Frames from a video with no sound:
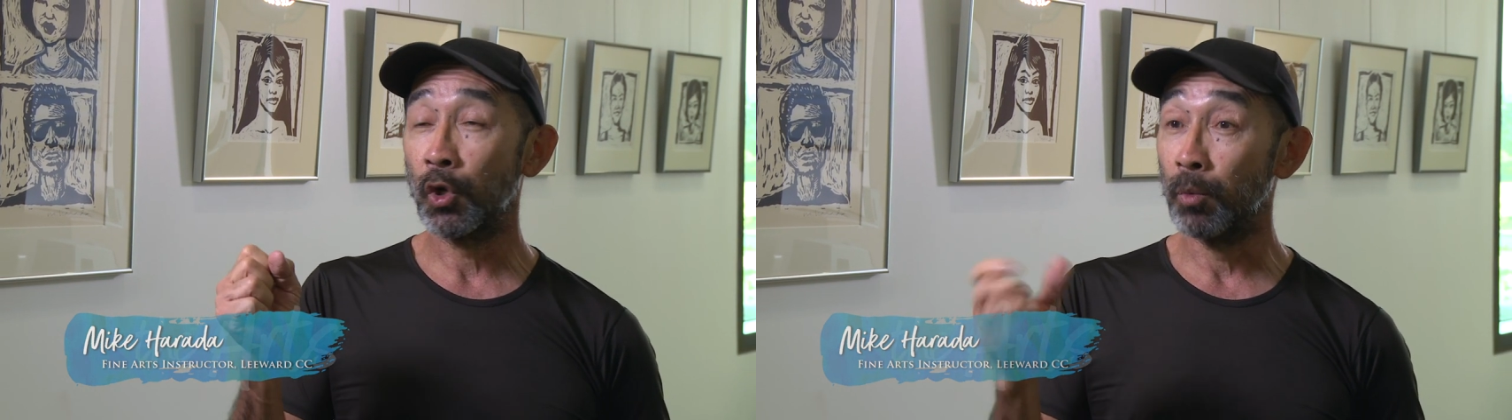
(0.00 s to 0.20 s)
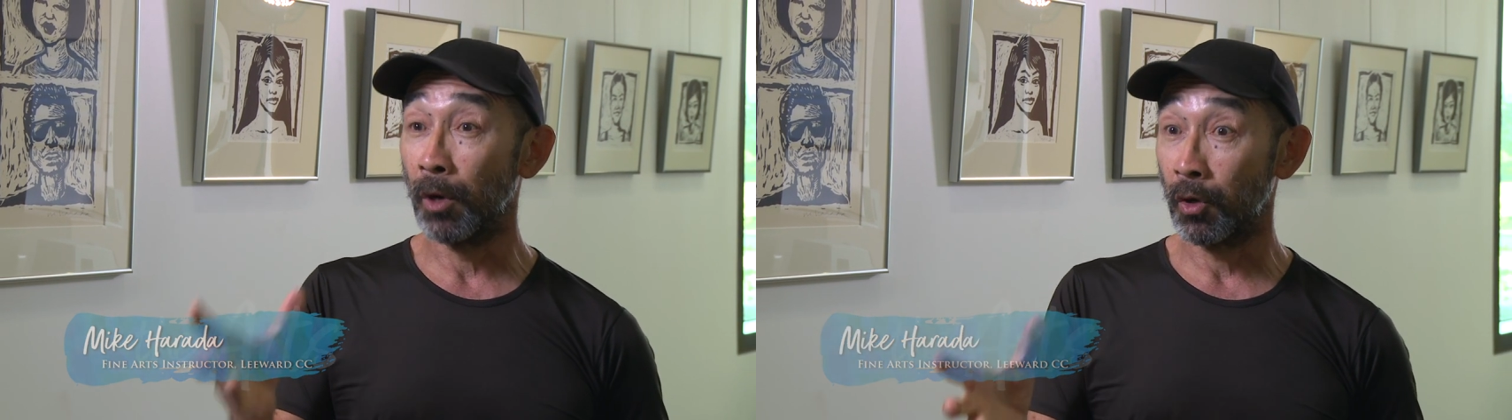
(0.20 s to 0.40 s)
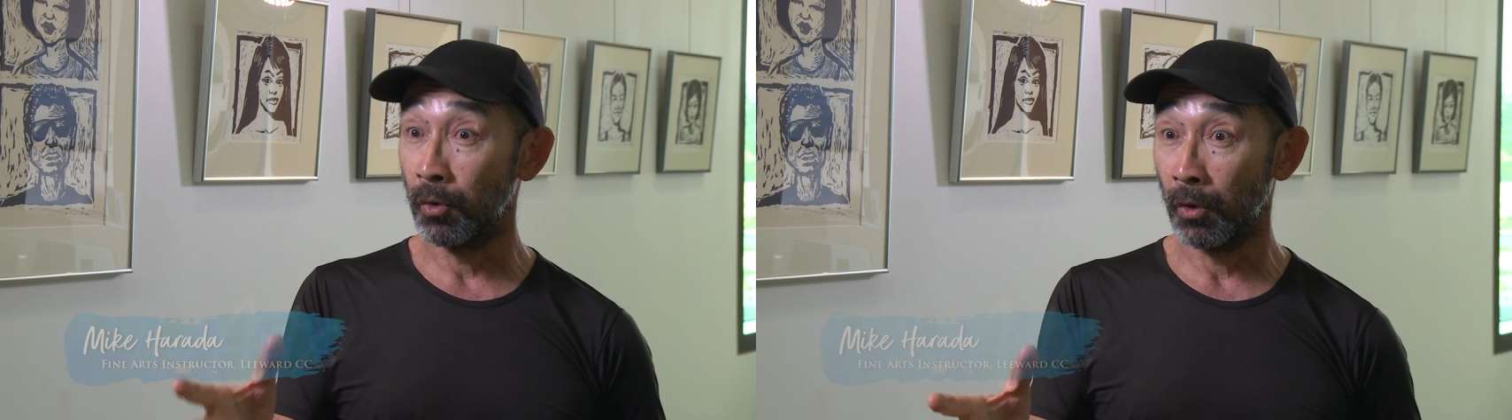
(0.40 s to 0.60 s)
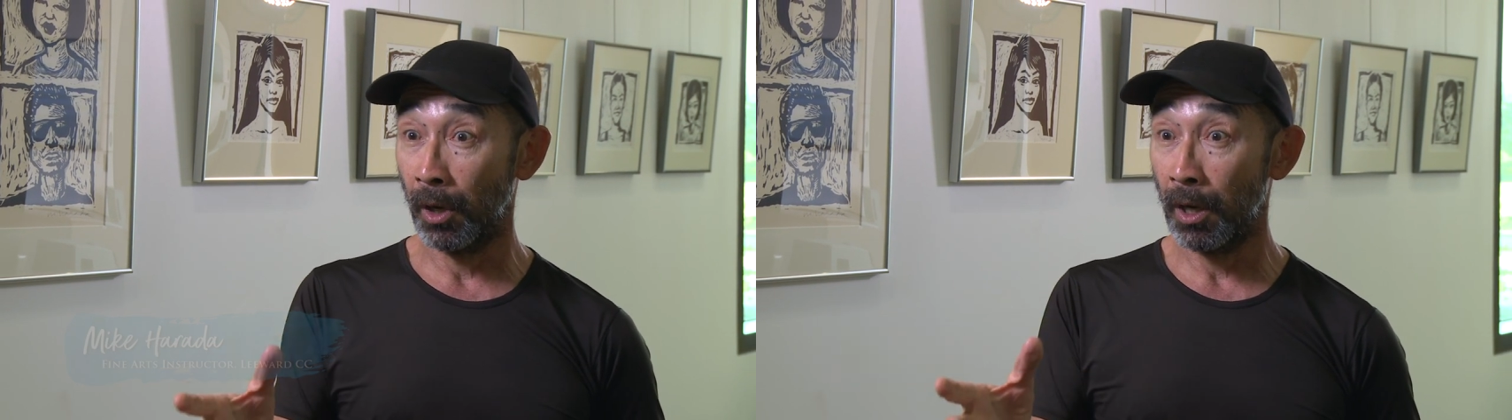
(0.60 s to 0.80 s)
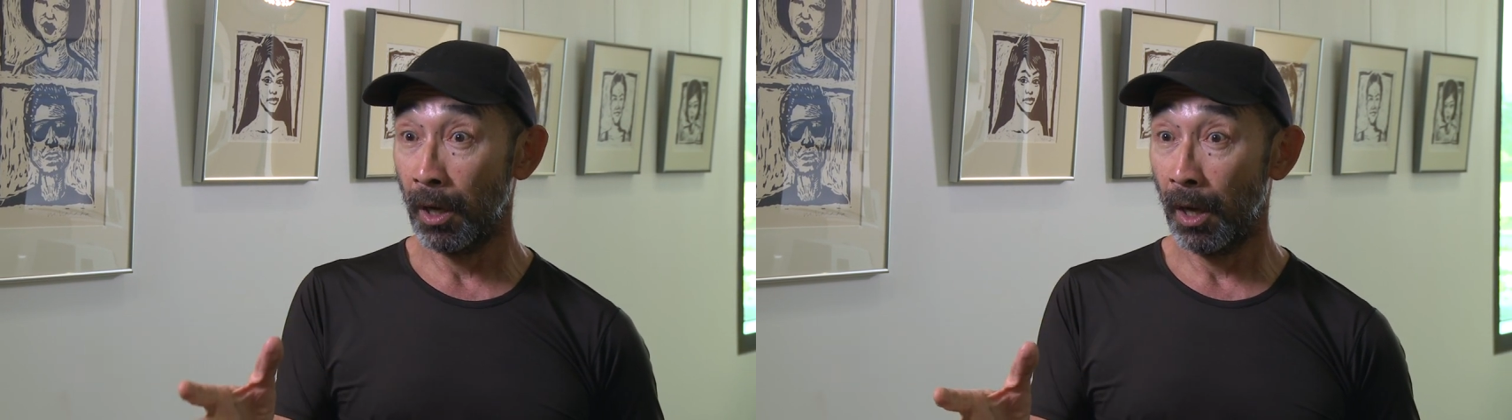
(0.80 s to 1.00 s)
Kumu
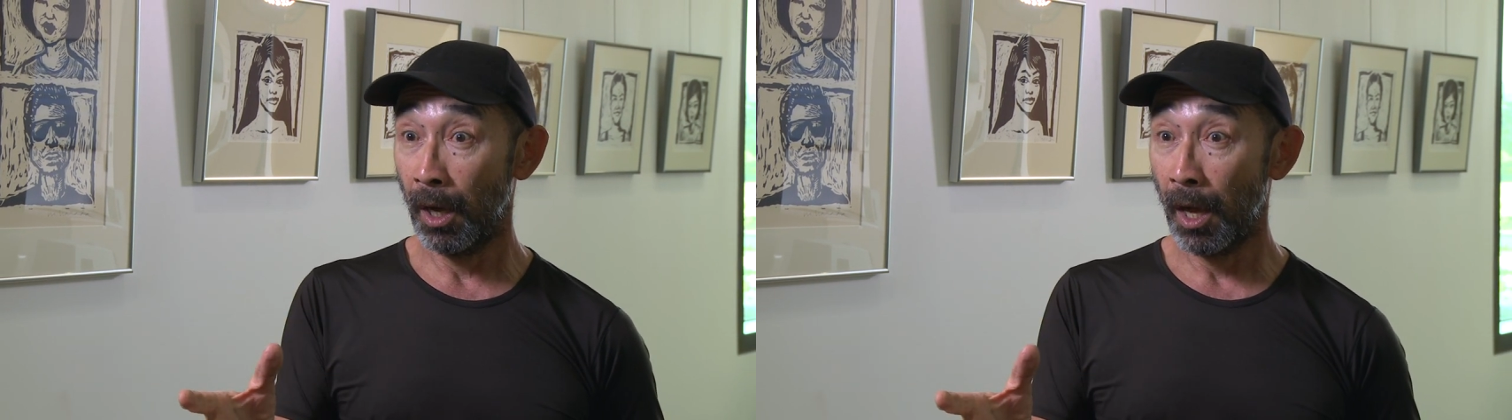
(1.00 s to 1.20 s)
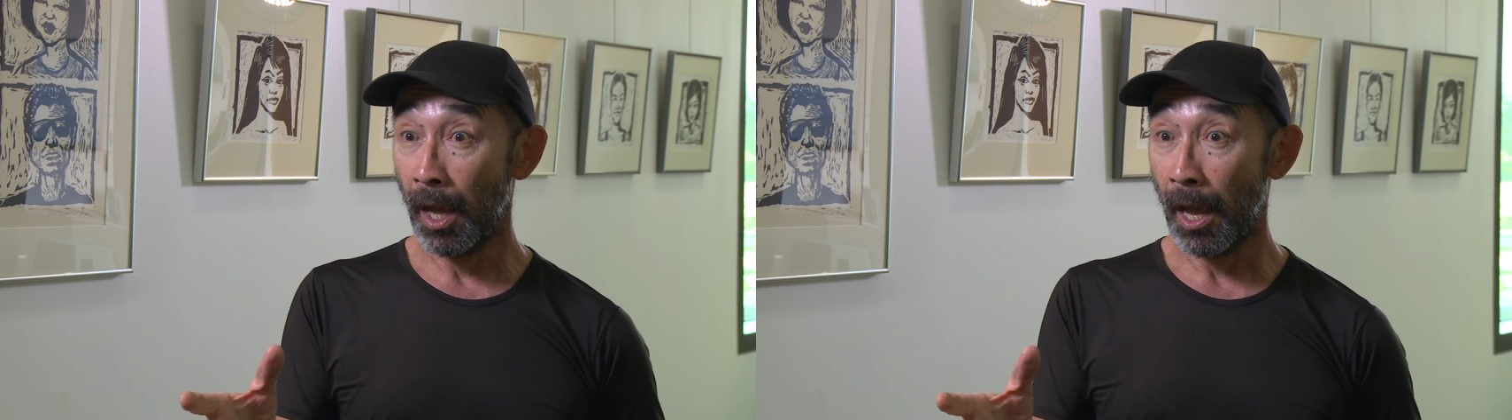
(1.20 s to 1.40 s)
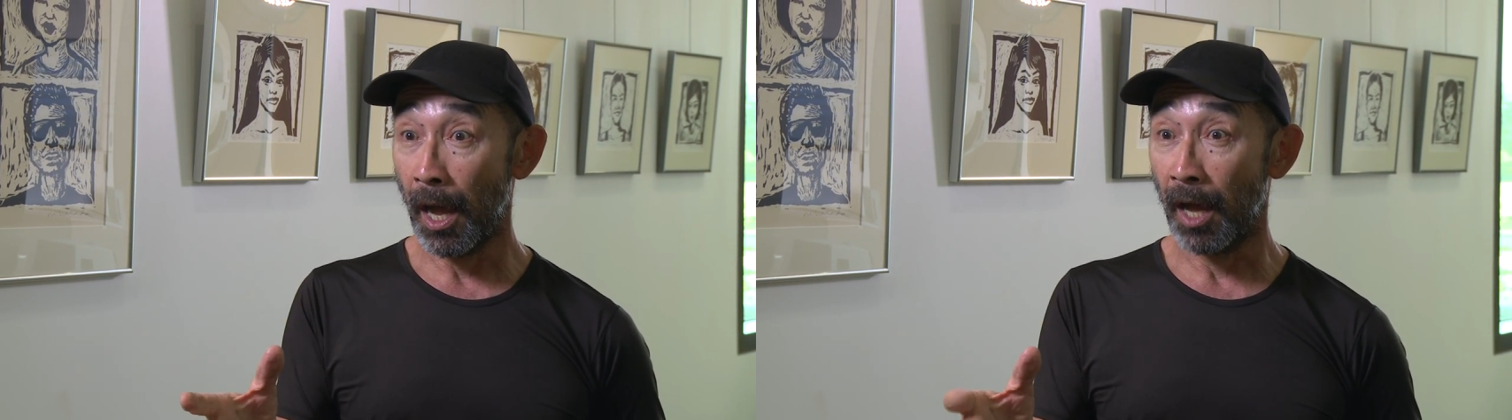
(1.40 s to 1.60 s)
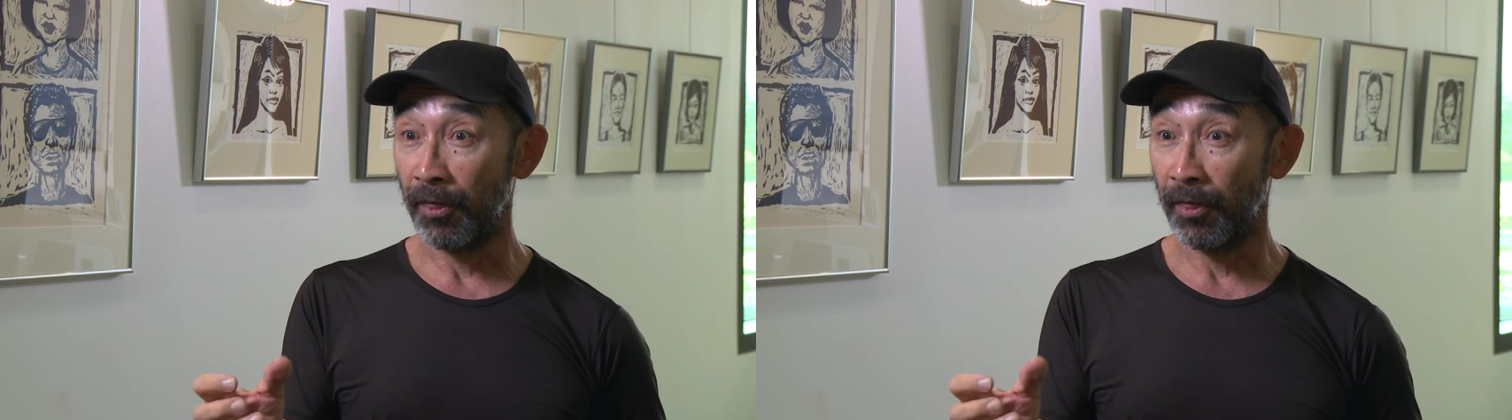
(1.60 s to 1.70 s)
Kahua uh,